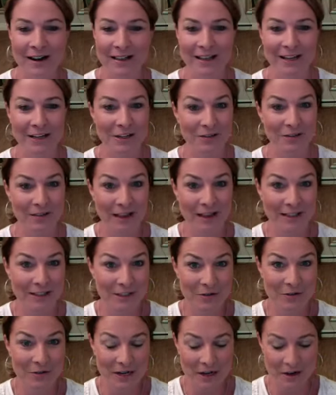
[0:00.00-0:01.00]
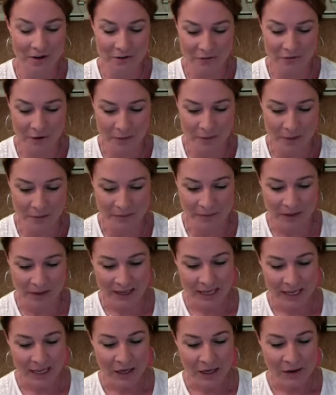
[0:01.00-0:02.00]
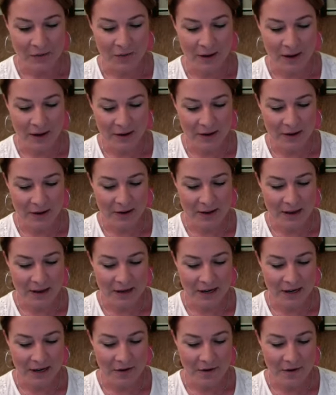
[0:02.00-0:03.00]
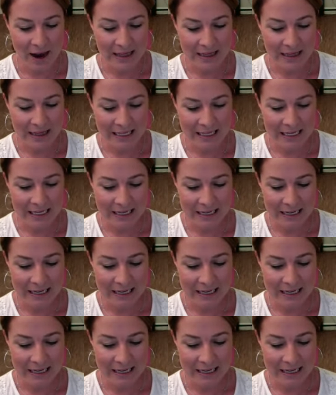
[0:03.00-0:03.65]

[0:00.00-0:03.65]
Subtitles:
And then you, like, don't hear from them. Well, you know, I think